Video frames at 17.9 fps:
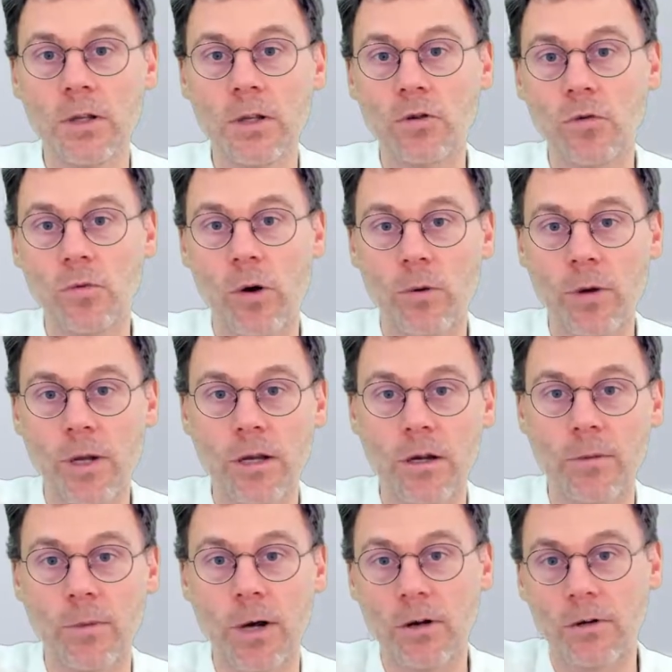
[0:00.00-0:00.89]
to worry
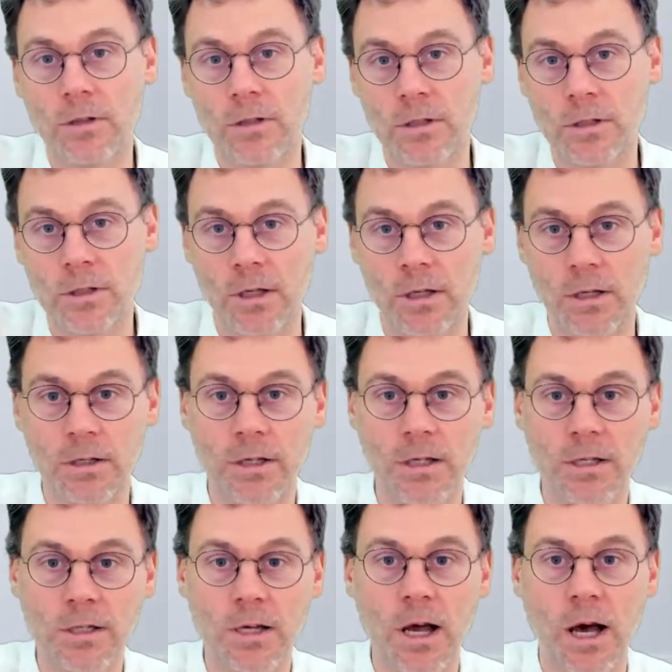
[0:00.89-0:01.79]
about
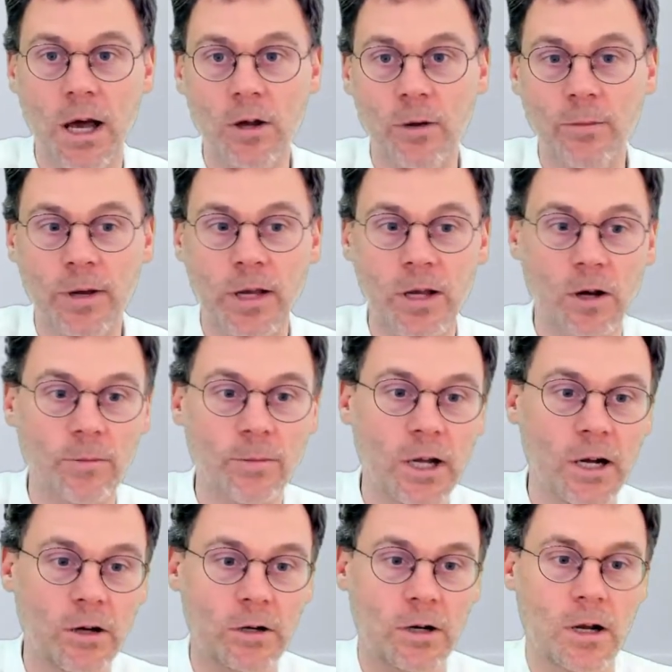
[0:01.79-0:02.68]
this guy up
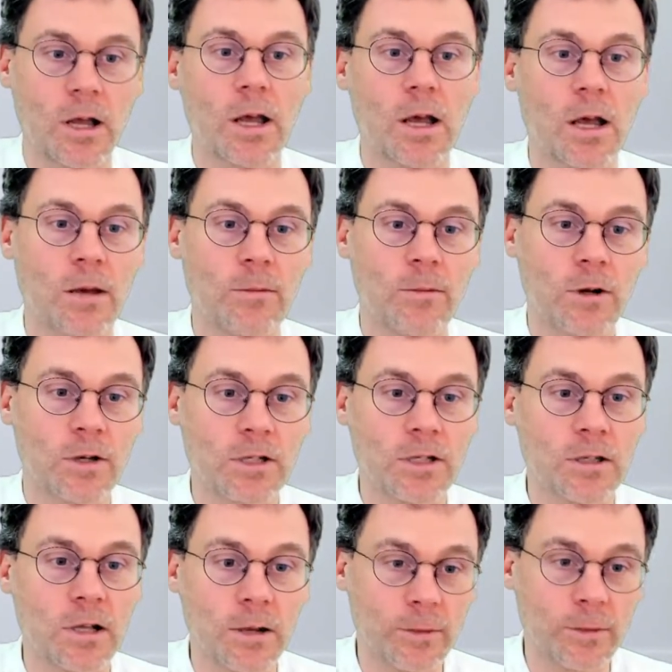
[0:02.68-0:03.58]
there, because
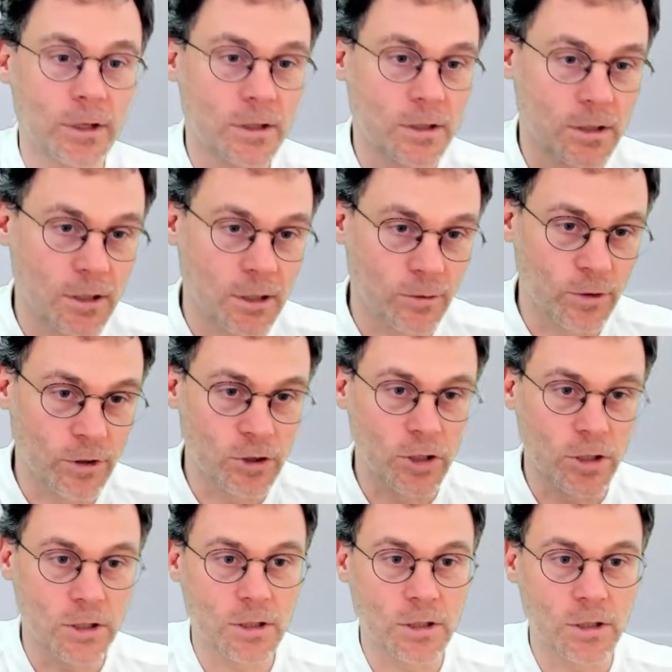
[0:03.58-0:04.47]
in the limit it will
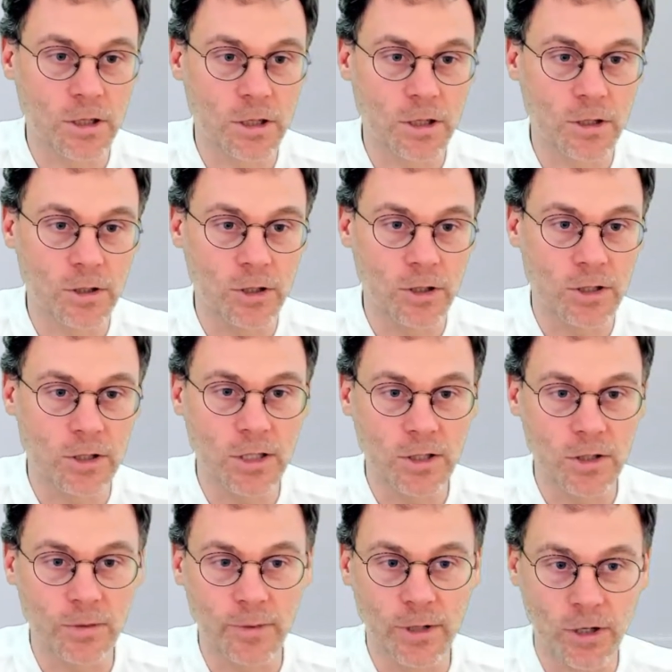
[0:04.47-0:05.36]
just
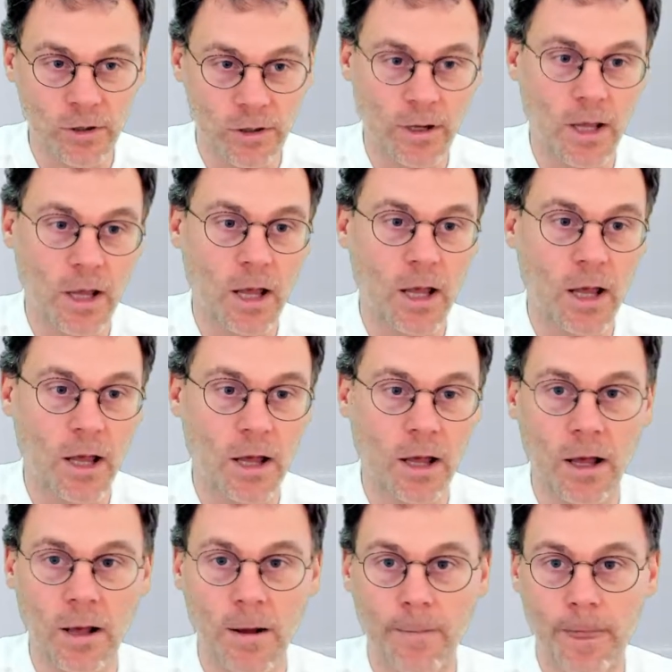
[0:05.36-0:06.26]
disappear.
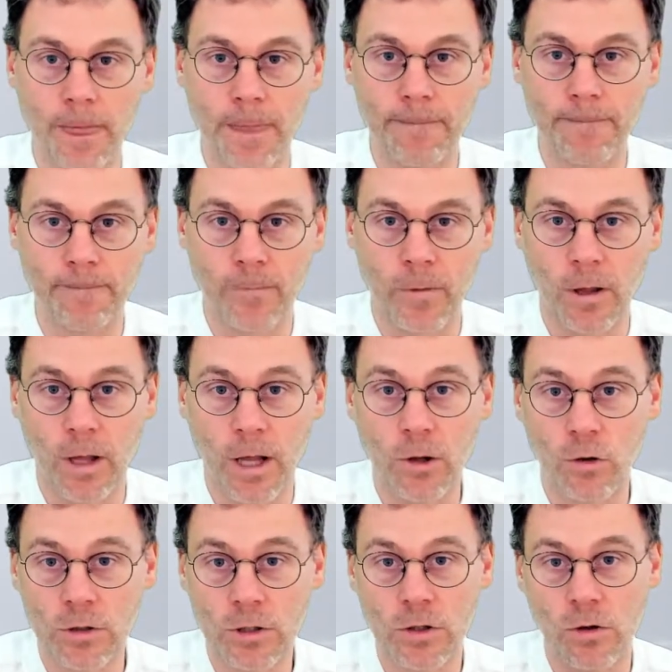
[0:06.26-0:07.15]
And
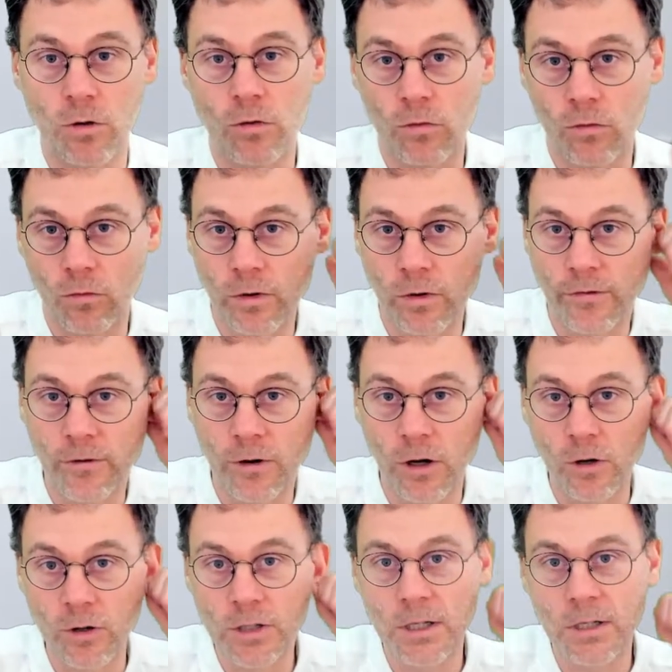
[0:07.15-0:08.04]
also we've
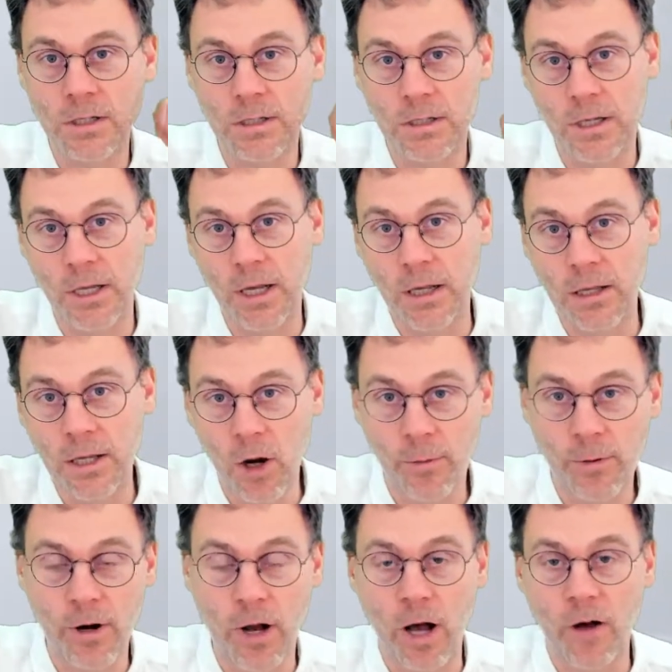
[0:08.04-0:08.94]
closed it in the
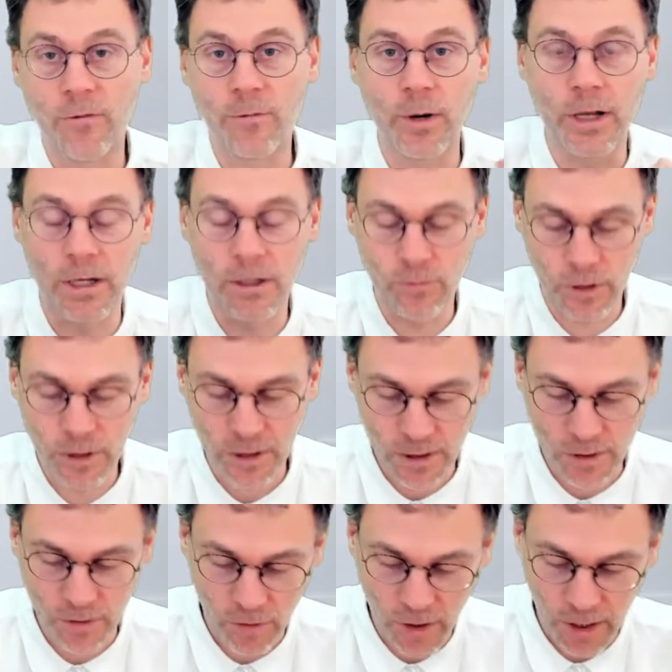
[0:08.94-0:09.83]
upper half plane, which
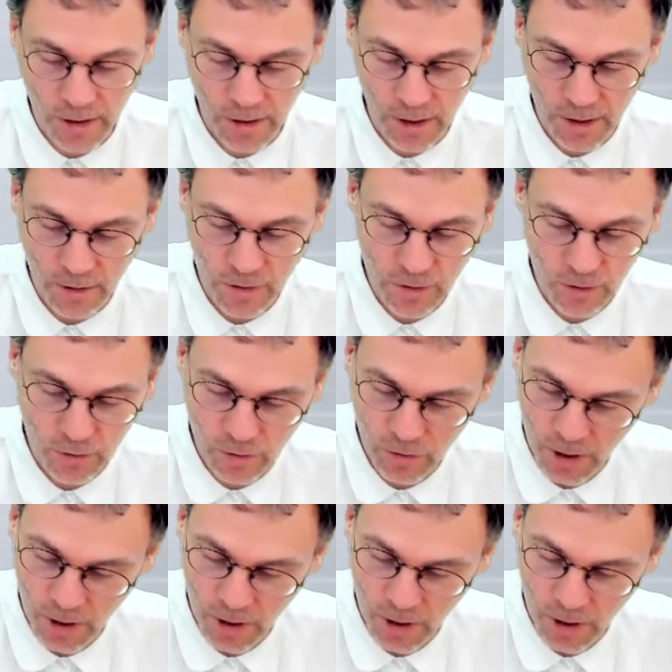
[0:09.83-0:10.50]
is the right thing to do.